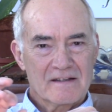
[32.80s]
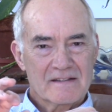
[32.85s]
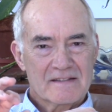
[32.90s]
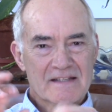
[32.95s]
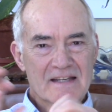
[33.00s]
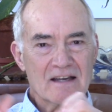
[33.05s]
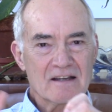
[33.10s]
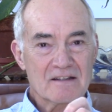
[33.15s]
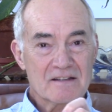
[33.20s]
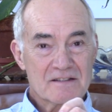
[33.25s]

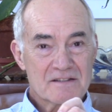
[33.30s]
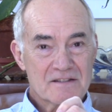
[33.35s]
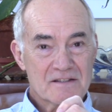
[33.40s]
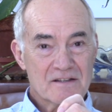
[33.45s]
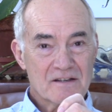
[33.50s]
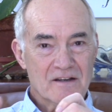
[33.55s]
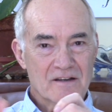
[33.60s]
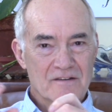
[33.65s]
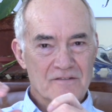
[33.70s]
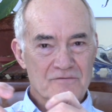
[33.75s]
tell us
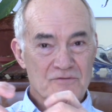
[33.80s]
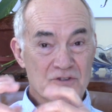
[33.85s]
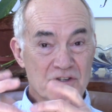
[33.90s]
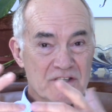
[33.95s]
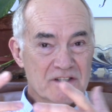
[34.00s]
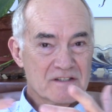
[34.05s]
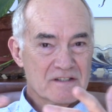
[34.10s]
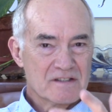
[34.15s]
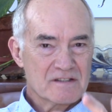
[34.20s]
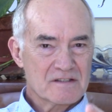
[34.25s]
of
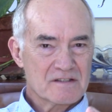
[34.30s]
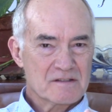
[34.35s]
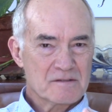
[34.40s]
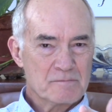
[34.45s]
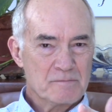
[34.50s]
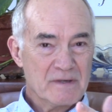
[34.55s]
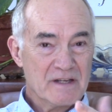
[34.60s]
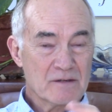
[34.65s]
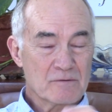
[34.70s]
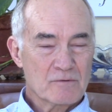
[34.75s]
Jesus
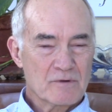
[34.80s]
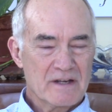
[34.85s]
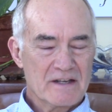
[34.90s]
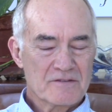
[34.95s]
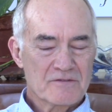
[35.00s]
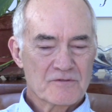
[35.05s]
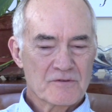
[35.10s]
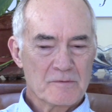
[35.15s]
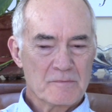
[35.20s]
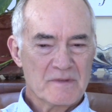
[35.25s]
being
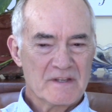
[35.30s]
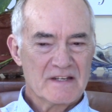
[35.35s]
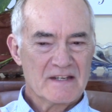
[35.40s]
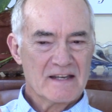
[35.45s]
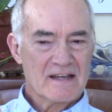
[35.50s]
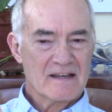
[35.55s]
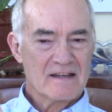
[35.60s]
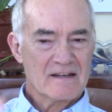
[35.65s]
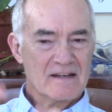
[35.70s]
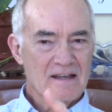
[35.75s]
raised from the
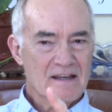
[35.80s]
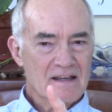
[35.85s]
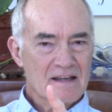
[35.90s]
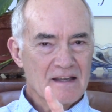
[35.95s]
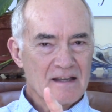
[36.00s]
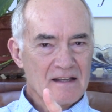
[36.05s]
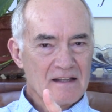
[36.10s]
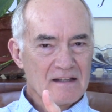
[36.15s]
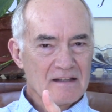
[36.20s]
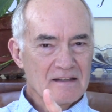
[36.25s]
dead,
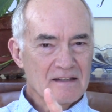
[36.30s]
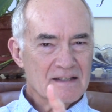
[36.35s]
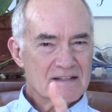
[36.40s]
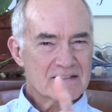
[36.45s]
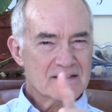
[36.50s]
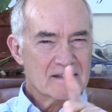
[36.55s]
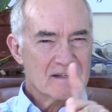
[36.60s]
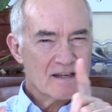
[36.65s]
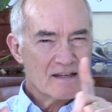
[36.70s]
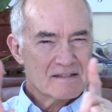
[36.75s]

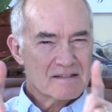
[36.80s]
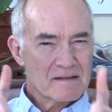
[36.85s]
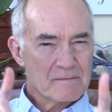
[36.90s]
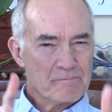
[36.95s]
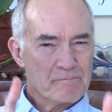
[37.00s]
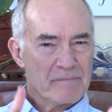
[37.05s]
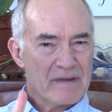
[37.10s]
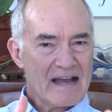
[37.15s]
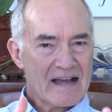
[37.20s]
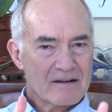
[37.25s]
let's, as a
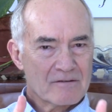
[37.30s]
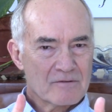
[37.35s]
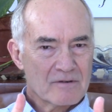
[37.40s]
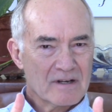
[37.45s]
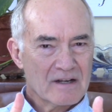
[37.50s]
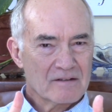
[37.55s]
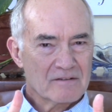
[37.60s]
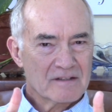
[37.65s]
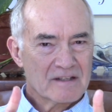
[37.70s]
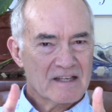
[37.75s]

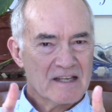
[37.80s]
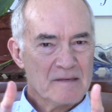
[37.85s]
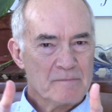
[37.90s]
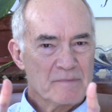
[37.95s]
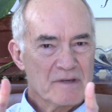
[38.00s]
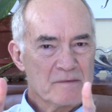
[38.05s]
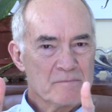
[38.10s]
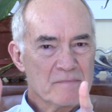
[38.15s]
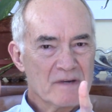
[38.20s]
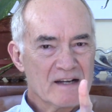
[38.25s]
background,
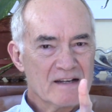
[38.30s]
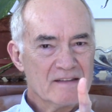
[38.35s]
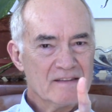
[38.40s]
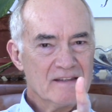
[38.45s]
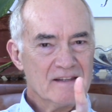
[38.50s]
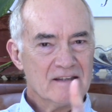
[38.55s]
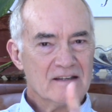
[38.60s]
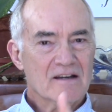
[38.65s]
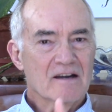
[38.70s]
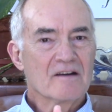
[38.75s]
keep in mind
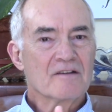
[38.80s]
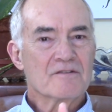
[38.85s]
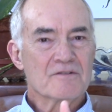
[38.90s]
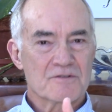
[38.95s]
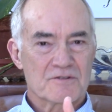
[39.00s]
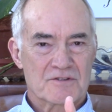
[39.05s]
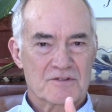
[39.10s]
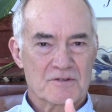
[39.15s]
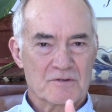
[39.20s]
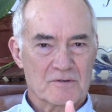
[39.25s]
the
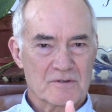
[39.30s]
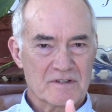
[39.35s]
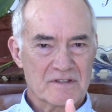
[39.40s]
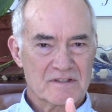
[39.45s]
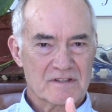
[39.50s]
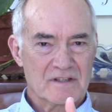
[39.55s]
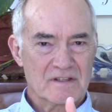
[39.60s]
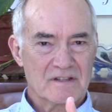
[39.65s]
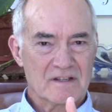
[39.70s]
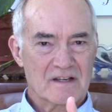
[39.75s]
other
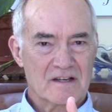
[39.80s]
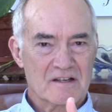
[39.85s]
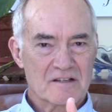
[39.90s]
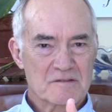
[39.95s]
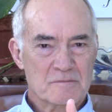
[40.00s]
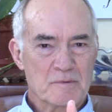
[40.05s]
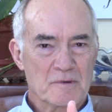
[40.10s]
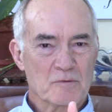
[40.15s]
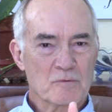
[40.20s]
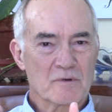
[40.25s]
stories in the
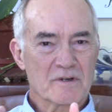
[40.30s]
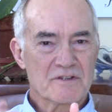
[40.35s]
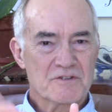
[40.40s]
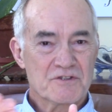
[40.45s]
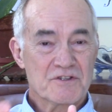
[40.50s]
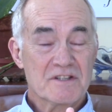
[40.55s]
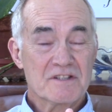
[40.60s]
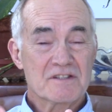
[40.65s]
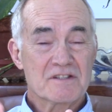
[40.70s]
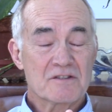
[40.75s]
gospel where
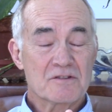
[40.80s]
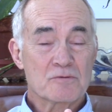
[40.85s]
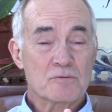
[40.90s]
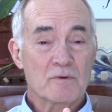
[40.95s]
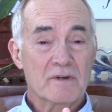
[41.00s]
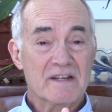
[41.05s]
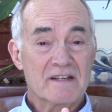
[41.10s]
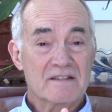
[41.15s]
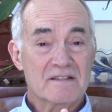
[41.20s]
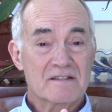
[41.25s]
Jesus
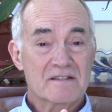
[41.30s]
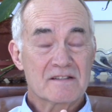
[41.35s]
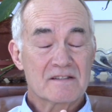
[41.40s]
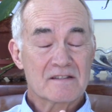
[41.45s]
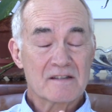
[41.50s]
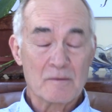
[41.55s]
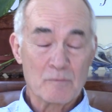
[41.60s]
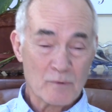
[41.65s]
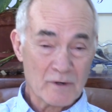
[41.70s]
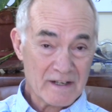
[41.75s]
raised
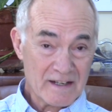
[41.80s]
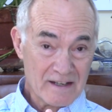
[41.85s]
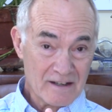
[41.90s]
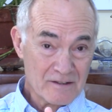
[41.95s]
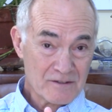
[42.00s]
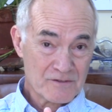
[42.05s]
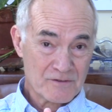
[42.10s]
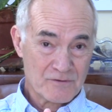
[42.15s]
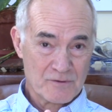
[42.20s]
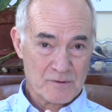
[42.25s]
someone
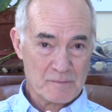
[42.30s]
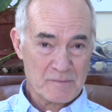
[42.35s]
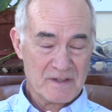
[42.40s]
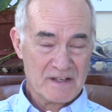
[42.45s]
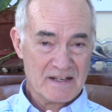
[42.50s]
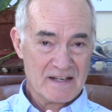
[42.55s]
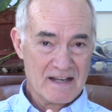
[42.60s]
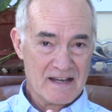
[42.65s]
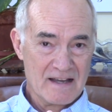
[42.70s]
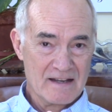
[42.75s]
else from the
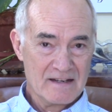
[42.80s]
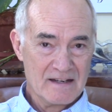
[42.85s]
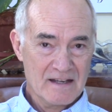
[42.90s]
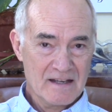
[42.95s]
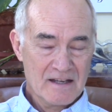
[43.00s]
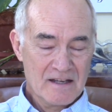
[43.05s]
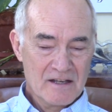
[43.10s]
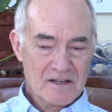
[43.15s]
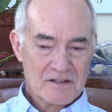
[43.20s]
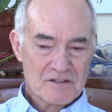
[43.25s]
dead.
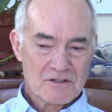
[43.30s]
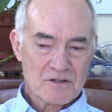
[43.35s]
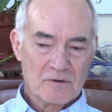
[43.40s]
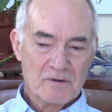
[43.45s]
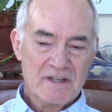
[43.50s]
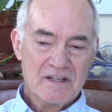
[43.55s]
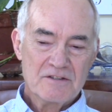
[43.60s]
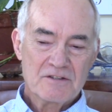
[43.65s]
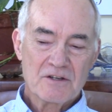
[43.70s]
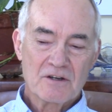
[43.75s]
So
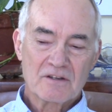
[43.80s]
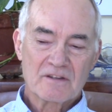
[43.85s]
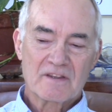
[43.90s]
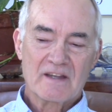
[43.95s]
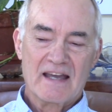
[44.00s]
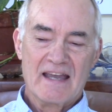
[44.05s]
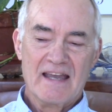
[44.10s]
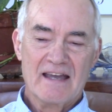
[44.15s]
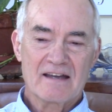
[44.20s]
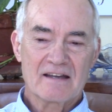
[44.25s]
he took
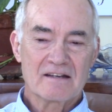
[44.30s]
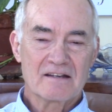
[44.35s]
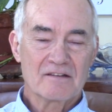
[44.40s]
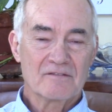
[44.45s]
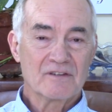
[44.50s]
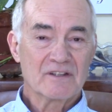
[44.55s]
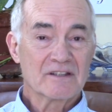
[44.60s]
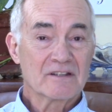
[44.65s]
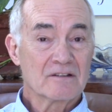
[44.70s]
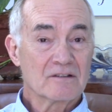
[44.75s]
the hand
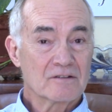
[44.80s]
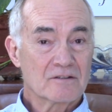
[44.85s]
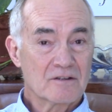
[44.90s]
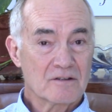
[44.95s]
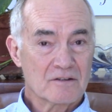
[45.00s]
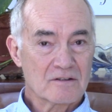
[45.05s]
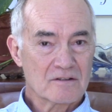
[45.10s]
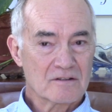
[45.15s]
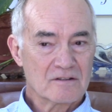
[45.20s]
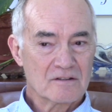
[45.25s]
of a little
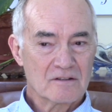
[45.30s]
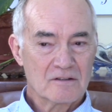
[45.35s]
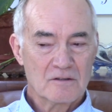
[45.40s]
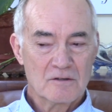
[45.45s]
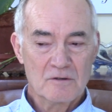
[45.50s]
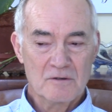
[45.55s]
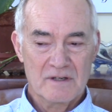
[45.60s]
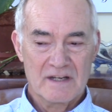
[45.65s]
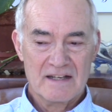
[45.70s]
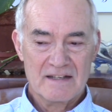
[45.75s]
girl
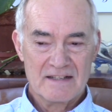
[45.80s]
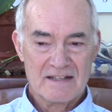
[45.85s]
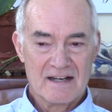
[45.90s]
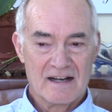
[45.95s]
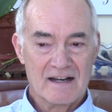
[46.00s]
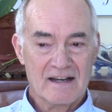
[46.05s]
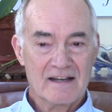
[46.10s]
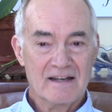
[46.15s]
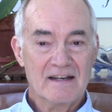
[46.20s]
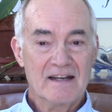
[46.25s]
who had
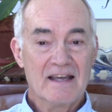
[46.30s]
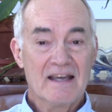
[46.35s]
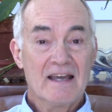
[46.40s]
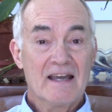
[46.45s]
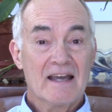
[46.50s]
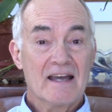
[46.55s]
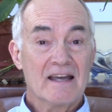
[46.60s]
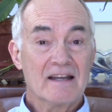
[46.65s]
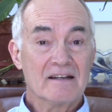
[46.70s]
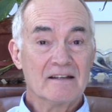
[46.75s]
died
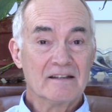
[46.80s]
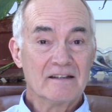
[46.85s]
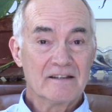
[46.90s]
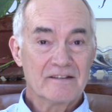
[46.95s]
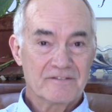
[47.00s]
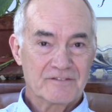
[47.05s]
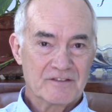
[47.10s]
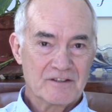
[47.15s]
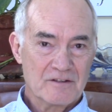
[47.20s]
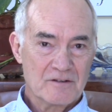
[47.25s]
and
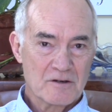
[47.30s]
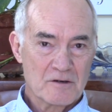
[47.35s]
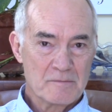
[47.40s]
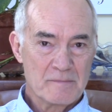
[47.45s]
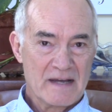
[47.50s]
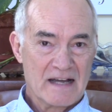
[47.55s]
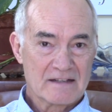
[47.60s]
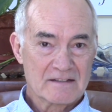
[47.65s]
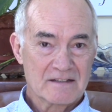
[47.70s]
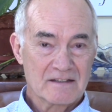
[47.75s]
lifted her
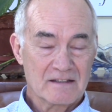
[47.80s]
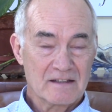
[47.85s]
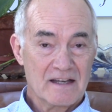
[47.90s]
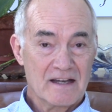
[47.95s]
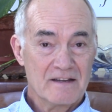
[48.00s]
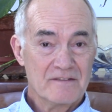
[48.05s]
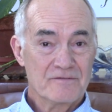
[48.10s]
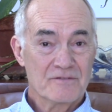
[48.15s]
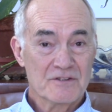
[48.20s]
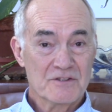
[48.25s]
back to
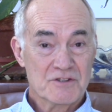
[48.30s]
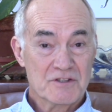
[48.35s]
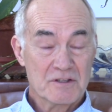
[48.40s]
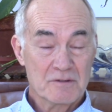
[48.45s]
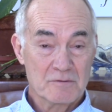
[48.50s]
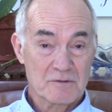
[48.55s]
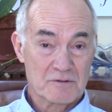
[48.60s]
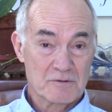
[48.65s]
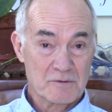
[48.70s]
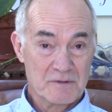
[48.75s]
life, and she
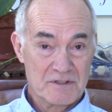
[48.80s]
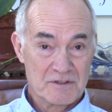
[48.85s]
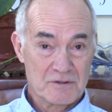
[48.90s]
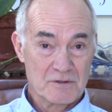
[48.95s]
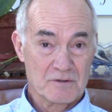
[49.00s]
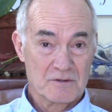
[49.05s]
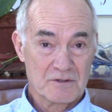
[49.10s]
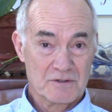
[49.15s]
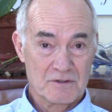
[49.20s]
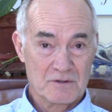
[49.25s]
was
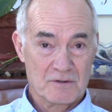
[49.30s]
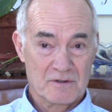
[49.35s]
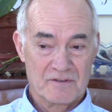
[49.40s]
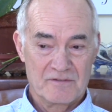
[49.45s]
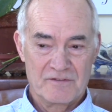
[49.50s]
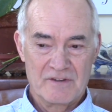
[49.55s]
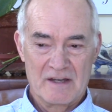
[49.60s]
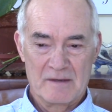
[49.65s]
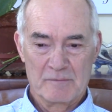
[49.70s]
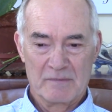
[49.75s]
restored to her
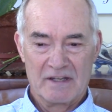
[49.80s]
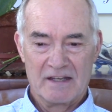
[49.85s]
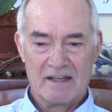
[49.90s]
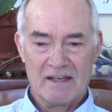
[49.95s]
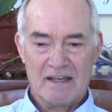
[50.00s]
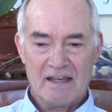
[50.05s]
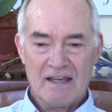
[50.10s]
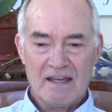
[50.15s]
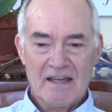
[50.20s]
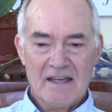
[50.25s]
family.
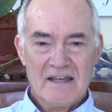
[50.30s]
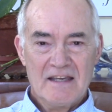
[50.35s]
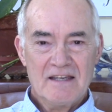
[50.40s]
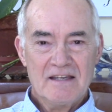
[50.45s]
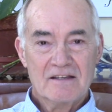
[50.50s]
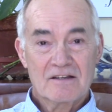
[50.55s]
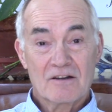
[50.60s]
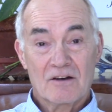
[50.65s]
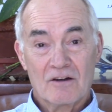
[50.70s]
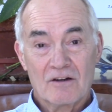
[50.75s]

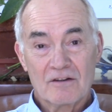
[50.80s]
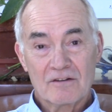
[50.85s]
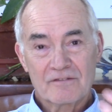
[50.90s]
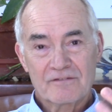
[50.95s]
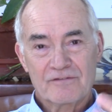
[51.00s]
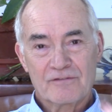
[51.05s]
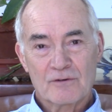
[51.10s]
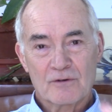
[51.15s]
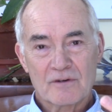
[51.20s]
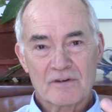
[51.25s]
He called
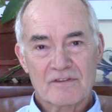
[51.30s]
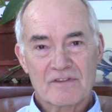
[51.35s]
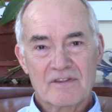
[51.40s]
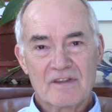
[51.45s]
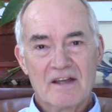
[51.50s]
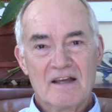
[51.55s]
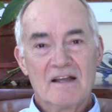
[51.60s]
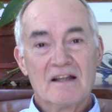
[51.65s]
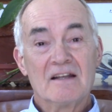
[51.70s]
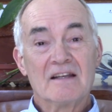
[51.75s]
forth
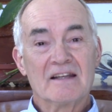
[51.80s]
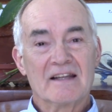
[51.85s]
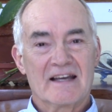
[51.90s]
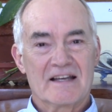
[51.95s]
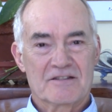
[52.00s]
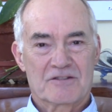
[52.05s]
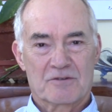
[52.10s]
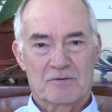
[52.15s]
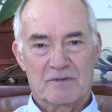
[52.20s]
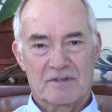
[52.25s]

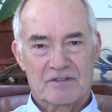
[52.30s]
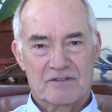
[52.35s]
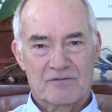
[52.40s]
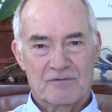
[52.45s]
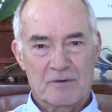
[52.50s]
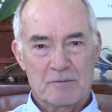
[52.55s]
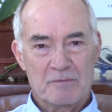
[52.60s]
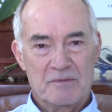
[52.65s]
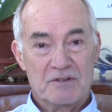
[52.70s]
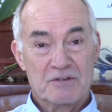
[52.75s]
Lazarus
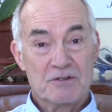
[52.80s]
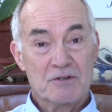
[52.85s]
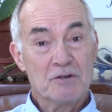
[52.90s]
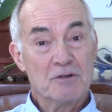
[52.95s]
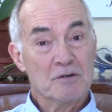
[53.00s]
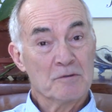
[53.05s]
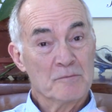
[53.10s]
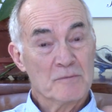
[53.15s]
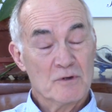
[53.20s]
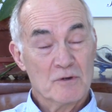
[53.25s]
from the
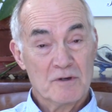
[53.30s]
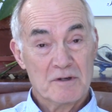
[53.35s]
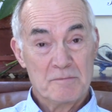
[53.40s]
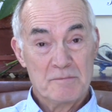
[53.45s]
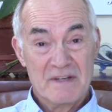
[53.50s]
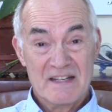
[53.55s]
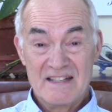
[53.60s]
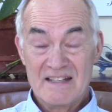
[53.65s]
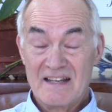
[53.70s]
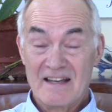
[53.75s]
tomb, who had
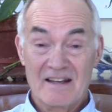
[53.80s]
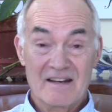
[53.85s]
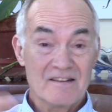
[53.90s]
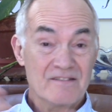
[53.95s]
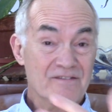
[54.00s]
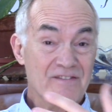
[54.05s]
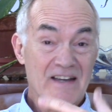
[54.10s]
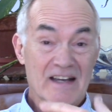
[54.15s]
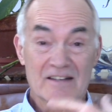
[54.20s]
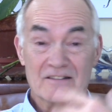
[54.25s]
been dead,
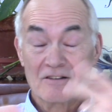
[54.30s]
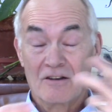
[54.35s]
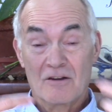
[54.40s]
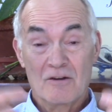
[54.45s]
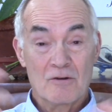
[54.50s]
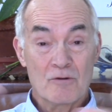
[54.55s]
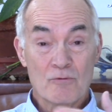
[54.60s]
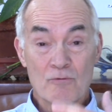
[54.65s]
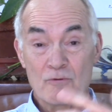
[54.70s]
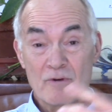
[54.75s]
in fact,
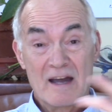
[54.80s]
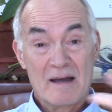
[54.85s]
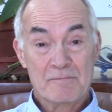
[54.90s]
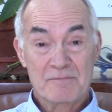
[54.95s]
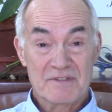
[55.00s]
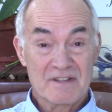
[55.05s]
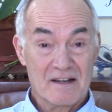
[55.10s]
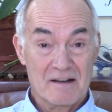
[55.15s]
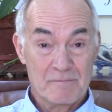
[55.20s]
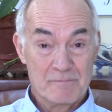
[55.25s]
all
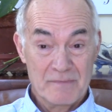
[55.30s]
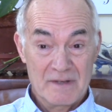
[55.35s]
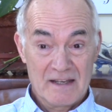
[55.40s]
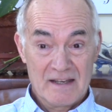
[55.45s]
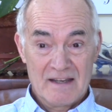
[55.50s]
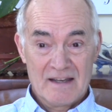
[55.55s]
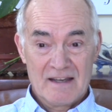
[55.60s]
wrapped up,